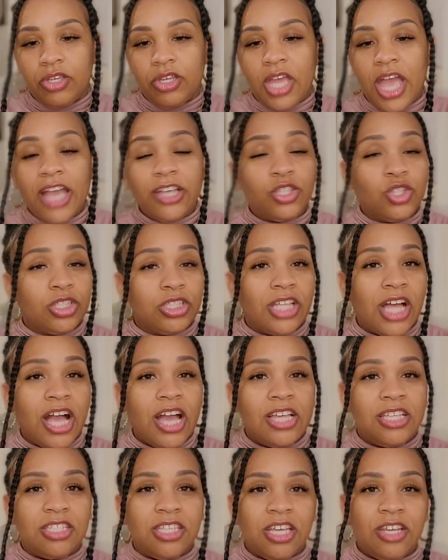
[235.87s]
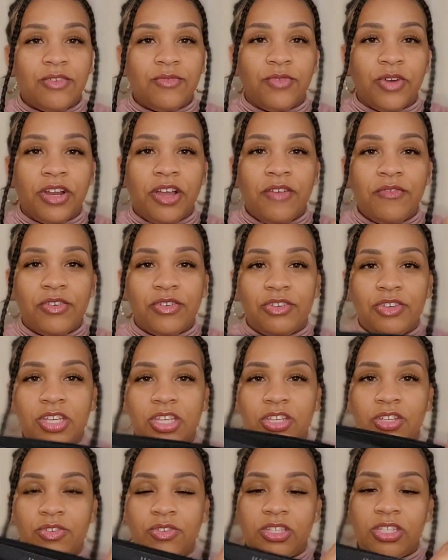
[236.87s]
exercising, whatever, you
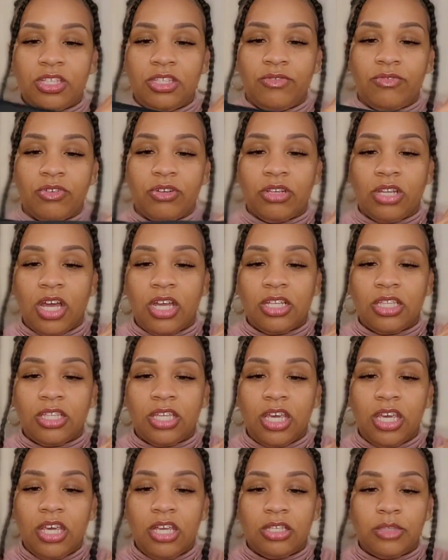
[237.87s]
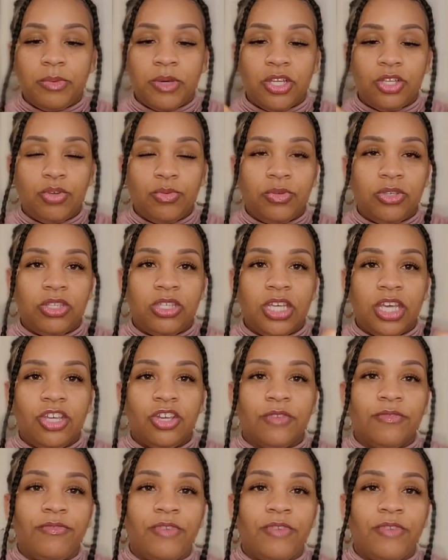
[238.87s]
can use this for a lot of things. But you stick your